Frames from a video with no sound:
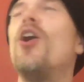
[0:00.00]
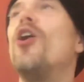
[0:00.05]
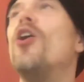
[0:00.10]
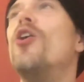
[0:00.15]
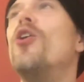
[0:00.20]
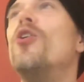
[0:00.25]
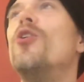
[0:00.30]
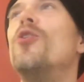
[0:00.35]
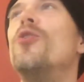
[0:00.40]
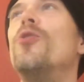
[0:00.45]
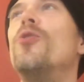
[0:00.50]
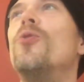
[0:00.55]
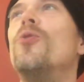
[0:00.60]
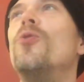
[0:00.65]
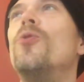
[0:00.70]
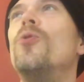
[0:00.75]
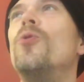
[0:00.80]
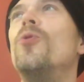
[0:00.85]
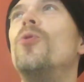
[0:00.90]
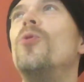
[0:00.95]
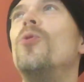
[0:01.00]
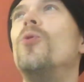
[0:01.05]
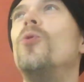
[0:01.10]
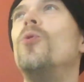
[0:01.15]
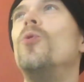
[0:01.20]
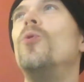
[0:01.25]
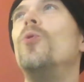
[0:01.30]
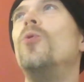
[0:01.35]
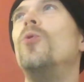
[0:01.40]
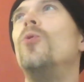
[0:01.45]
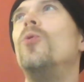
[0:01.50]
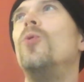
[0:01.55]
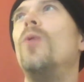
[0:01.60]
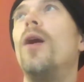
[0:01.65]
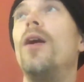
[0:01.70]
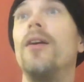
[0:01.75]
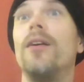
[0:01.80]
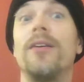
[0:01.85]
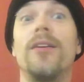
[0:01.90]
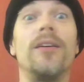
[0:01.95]
who
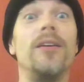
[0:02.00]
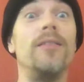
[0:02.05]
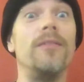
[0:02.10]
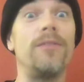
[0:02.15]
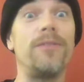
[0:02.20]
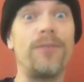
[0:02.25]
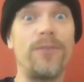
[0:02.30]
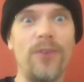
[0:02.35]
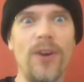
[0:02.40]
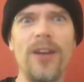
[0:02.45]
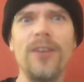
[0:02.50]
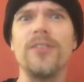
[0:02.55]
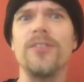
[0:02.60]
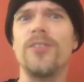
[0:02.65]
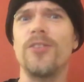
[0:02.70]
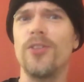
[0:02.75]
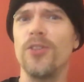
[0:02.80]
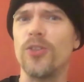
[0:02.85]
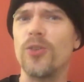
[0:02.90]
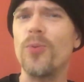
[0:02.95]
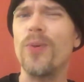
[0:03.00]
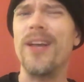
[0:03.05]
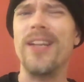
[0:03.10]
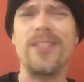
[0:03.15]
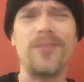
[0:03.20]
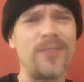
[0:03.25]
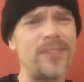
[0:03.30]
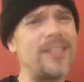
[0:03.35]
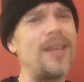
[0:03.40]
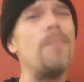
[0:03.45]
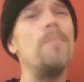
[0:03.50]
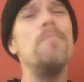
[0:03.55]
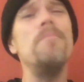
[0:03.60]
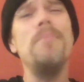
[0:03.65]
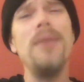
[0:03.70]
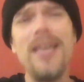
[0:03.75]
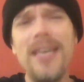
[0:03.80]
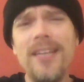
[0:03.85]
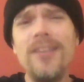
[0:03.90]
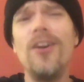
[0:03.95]
confront the Twits for some
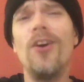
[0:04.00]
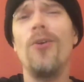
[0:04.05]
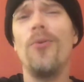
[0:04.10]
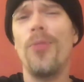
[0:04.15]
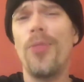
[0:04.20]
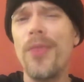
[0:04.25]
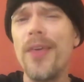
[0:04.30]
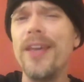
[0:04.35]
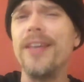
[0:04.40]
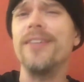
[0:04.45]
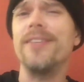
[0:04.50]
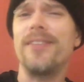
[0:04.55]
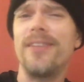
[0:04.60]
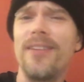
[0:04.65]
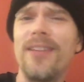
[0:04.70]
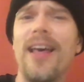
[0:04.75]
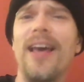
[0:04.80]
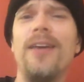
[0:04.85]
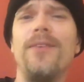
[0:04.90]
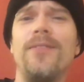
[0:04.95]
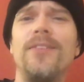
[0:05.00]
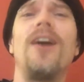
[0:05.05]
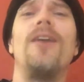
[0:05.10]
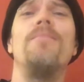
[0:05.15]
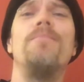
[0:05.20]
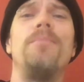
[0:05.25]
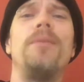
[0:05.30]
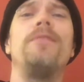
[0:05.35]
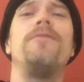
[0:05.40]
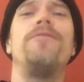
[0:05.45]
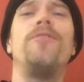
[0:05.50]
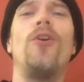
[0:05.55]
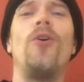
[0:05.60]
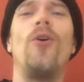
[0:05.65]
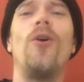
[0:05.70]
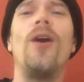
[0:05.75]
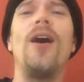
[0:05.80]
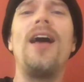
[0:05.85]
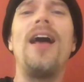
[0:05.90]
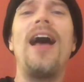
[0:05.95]
mean old things that they've done
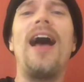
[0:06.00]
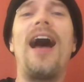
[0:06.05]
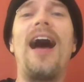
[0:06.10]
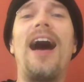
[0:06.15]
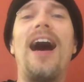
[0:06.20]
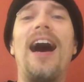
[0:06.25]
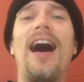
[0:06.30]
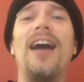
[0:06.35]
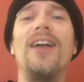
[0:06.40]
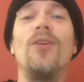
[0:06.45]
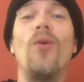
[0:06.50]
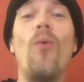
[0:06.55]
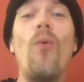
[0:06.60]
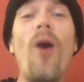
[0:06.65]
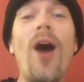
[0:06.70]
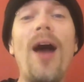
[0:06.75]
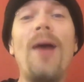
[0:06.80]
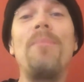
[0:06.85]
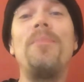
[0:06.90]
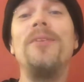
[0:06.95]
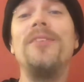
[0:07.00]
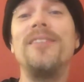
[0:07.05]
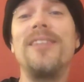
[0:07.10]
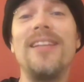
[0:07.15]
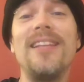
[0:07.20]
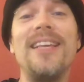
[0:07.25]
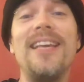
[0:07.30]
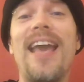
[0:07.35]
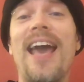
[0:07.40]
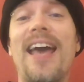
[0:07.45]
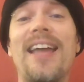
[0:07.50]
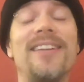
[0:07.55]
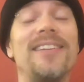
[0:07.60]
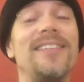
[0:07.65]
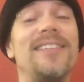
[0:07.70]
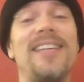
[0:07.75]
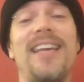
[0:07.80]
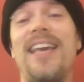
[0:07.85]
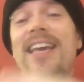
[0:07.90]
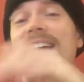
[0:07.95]
before, and what happens at the
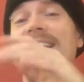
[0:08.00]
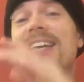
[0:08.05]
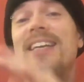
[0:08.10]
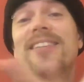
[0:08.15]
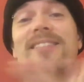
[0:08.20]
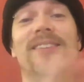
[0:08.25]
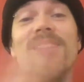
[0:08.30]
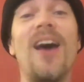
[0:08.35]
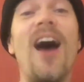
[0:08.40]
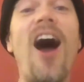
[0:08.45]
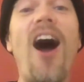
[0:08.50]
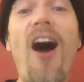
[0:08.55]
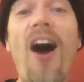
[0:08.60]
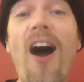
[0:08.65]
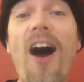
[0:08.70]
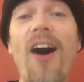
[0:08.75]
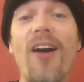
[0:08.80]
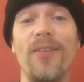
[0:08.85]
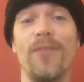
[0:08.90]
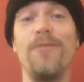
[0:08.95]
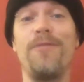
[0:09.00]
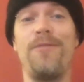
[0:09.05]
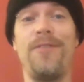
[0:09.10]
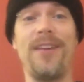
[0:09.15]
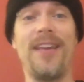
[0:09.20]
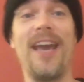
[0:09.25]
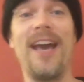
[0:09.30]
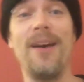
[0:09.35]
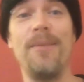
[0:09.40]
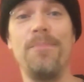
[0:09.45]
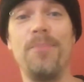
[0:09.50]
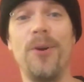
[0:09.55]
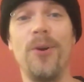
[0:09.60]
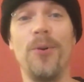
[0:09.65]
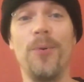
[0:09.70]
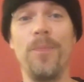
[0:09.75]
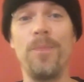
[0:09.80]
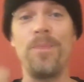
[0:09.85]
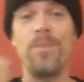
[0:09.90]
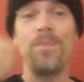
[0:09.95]
end is
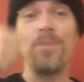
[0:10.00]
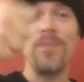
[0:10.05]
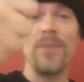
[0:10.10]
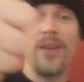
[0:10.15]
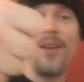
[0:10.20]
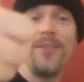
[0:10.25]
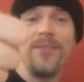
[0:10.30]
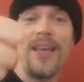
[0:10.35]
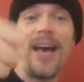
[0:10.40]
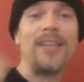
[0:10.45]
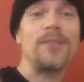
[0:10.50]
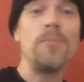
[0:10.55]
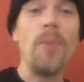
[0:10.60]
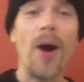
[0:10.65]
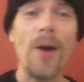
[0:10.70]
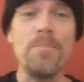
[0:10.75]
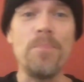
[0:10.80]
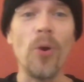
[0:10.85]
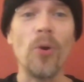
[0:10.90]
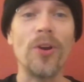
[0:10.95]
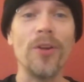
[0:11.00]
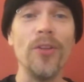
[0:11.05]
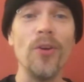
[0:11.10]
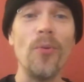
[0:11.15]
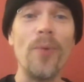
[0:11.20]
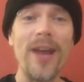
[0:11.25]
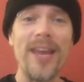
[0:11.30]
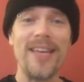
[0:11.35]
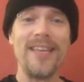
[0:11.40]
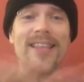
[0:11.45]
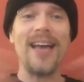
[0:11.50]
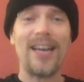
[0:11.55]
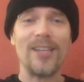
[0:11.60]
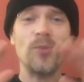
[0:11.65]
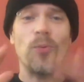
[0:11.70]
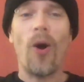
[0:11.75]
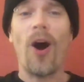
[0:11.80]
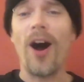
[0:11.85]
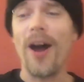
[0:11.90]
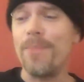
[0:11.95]
unforgettable. That's my book of the week. That's
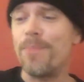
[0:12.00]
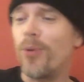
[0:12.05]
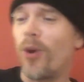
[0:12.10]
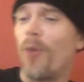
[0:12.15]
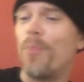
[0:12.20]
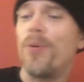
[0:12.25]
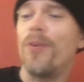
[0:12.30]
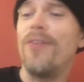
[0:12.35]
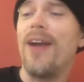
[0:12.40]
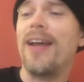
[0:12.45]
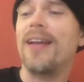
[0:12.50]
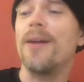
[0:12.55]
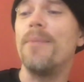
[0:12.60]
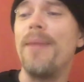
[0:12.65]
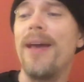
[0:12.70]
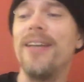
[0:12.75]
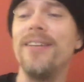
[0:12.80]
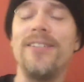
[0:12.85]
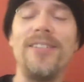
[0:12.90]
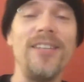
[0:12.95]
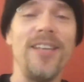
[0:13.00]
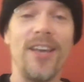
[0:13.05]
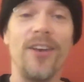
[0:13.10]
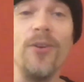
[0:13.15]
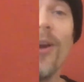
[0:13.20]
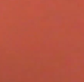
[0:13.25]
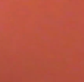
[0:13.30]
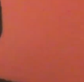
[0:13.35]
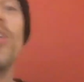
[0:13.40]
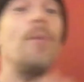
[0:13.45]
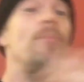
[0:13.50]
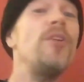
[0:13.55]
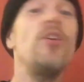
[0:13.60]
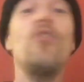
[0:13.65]
what I proper recommend to you. So I'm going to